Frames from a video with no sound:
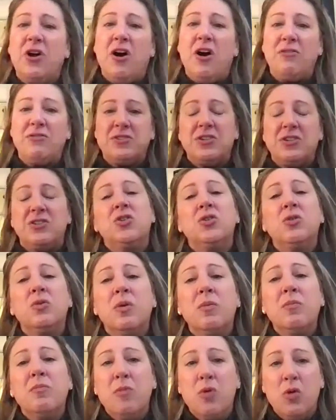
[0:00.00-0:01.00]
off to
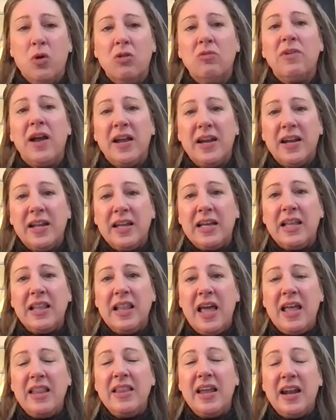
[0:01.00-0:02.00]
do more writing.
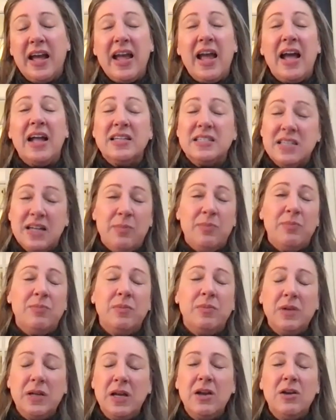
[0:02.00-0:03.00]
And then I ended up
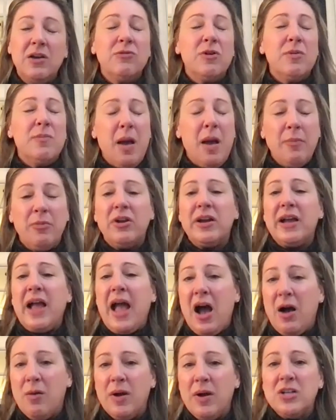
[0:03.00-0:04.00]
remembering
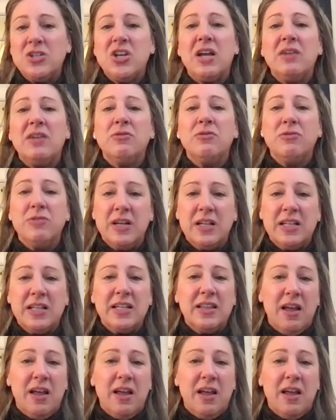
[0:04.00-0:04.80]
how much I really